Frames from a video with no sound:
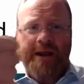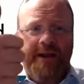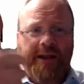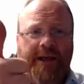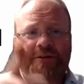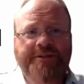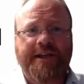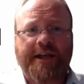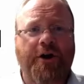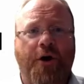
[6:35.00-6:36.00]
regulators
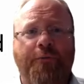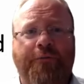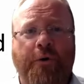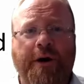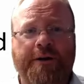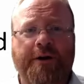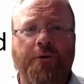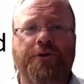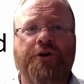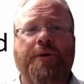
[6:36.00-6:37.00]
say, go for it,
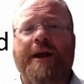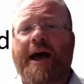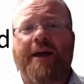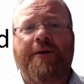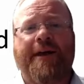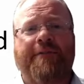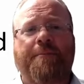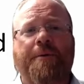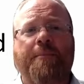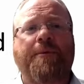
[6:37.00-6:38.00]
go do it. I don't have a
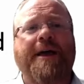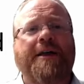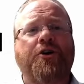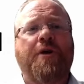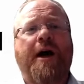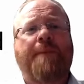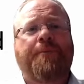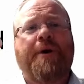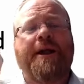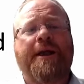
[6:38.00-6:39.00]
problem with that. You're
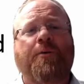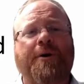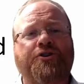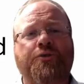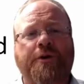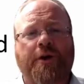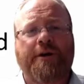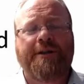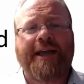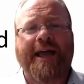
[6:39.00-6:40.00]
upgrading what you
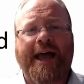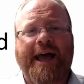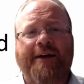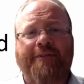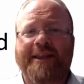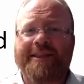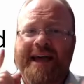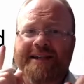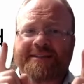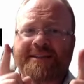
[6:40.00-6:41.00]
currently have. And
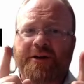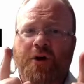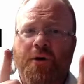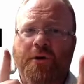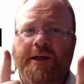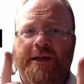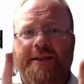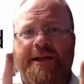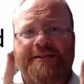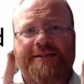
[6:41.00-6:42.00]
that's the goal in
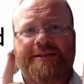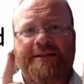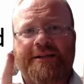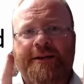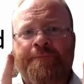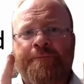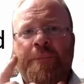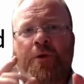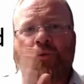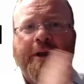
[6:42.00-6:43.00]
this.
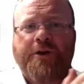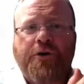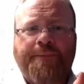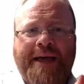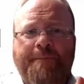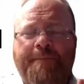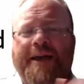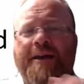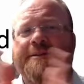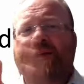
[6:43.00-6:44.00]
Recoup that
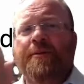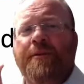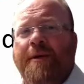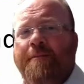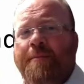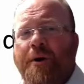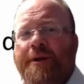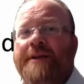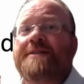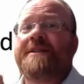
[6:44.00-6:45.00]
penalty with a
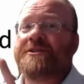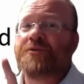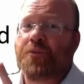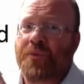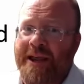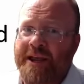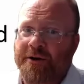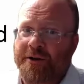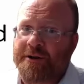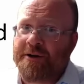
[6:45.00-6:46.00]
bonus that's
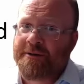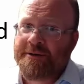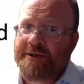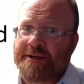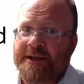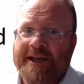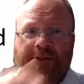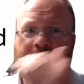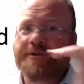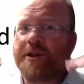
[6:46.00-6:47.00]
real.
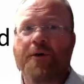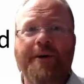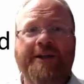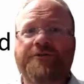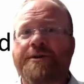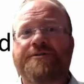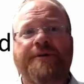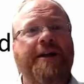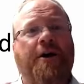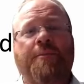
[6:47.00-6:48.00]
In those low interest
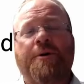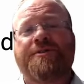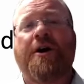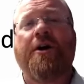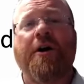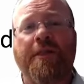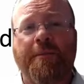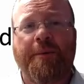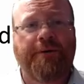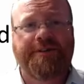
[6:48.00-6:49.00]
rate, almost all the
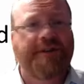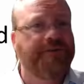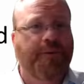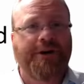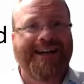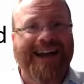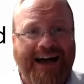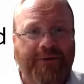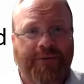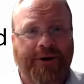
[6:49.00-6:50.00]
bonuses were
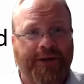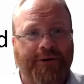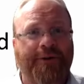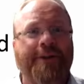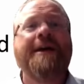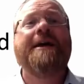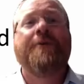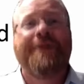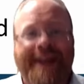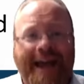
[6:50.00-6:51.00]
not real.
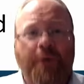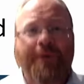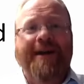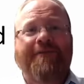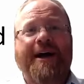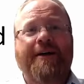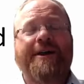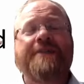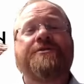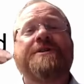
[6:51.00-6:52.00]
Now we have higher
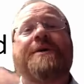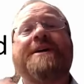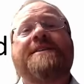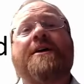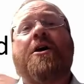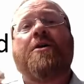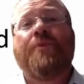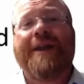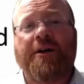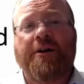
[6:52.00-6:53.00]
interest rates. There are
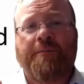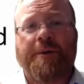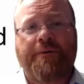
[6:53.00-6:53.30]
real